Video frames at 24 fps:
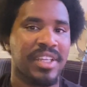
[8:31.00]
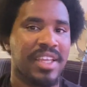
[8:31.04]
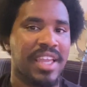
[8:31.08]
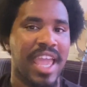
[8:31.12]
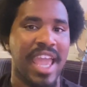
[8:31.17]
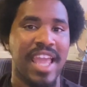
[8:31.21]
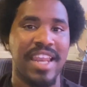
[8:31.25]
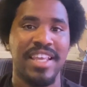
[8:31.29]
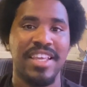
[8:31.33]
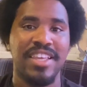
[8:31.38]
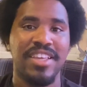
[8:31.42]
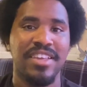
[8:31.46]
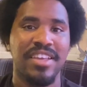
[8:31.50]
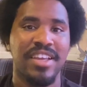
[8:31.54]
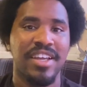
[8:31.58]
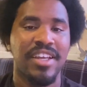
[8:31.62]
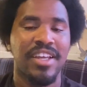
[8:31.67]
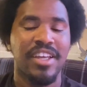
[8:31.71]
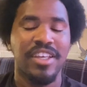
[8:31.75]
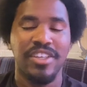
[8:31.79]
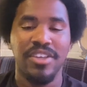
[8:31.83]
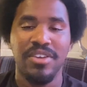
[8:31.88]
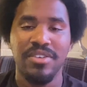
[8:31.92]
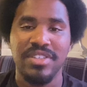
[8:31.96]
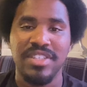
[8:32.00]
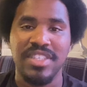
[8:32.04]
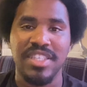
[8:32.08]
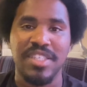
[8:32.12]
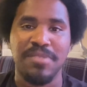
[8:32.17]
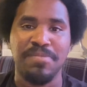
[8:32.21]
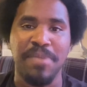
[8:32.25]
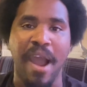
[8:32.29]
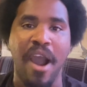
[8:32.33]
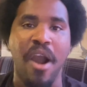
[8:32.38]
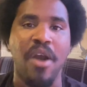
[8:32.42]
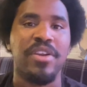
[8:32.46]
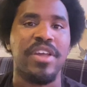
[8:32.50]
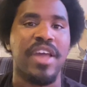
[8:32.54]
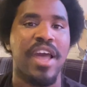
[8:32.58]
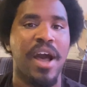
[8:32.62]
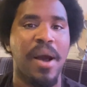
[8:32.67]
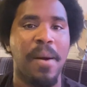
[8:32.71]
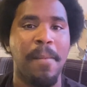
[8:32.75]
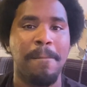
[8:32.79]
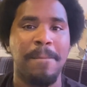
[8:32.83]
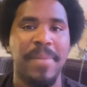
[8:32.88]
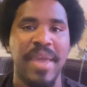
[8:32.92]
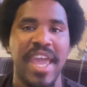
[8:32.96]
And he uses this power to
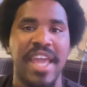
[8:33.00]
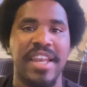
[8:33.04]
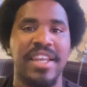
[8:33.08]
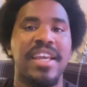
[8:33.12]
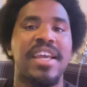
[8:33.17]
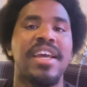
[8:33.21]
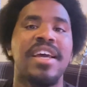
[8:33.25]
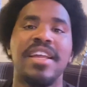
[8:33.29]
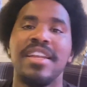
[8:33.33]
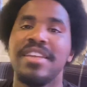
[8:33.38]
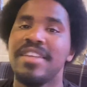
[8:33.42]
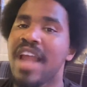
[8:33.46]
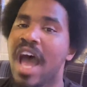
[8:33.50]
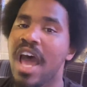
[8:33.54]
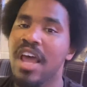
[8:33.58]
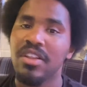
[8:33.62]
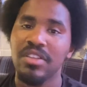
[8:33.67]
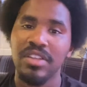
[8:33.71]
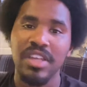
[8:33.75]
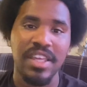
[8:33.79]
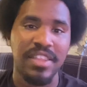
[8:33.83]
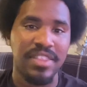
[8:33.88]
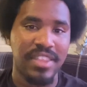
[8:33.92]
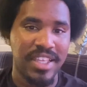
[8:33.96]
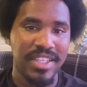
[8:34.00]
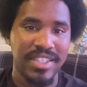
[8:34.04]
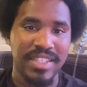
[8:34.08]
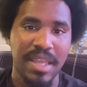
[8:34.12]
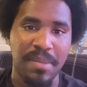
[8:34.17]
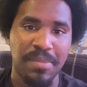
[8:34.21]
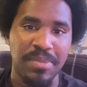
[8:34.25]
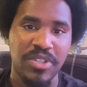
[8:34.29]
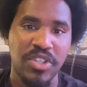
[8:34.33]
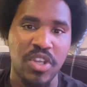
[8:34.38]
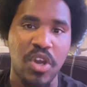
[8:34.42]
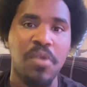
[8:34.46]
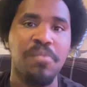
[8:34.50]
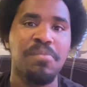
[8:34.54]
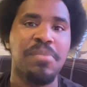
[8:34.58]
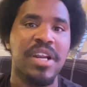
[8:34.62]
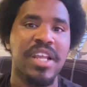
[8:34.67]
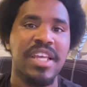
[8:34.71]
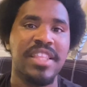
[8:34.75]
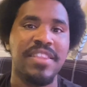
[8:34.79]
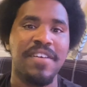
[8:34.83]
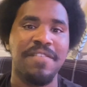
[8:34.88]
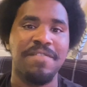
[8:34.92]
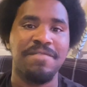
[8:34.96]
help Ben, not only in this episode, but
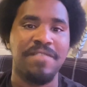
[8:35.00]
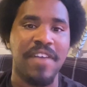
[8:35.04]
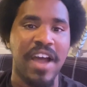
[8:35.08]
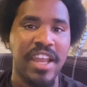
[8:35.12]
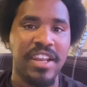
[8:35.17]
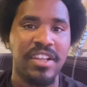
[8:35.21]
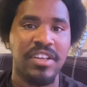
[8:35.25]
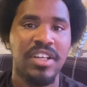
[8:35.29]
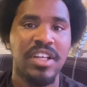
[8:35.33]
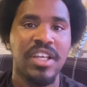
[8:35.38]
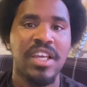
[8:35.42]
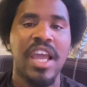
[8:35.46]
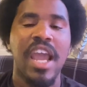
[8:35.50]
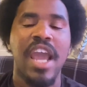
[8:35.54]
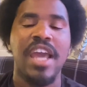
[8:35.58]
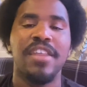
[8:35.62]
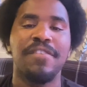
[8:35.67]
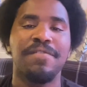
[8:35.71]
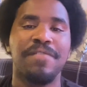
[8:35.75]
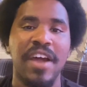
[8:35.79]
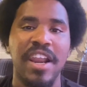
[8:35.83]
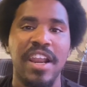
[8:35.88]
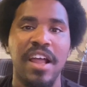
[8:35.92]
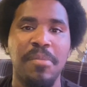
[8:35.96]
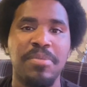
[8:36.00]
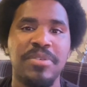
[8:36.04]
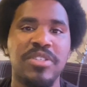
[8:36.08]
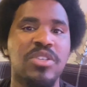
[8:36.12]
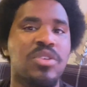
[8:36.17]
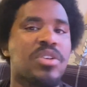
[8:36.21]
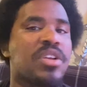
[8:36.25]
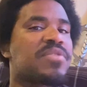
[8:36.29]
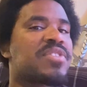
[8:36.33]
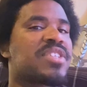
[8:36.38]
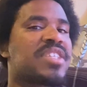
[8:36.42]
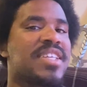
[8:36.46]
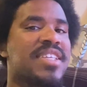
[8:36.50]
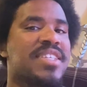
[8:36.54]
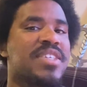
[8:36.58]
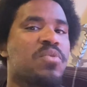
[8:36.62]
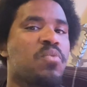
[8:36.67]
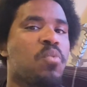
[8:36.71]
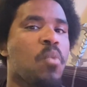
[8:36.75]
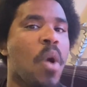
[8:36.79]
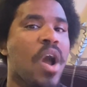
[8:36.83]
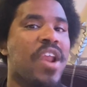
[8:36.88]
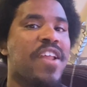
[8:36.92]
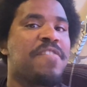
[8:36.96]
in the final episode of
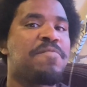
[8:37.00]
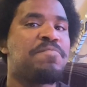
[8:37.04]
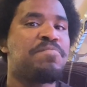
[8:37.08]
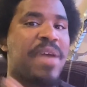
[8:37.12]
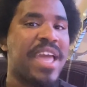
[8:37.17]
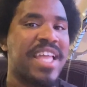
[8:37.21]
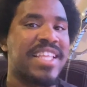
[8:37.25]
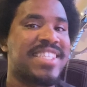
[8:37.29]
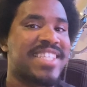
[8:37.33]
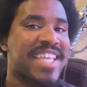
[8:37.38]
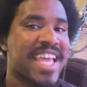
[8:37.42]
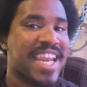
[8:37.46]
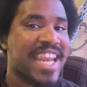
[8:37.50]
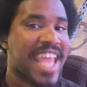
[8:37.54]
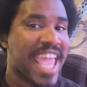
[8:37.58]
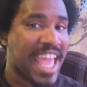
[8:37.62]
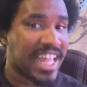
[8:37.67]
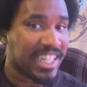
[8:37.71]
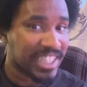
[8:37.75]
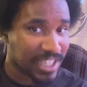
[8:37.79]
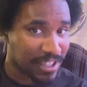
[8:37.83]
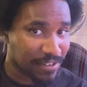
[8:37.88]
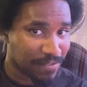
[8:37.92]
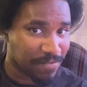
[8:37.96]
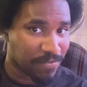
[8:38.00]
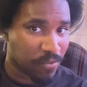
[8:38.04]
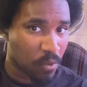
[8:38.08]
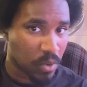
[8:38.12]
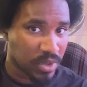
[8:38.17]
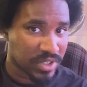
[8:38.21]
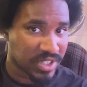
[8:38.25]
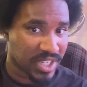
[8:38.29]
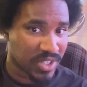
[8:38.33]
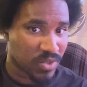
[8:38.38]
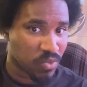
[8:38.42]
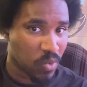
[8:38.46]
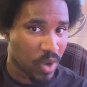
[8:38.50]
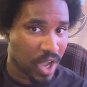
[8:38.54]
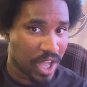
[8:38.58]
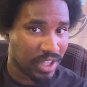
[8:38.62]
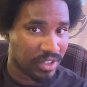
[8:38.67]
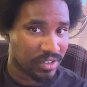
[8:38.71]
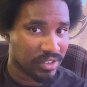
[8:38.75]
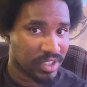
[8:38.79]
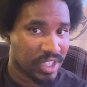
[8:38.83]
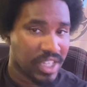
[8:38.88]
Season 1 of Ben 10 Alien Force as well.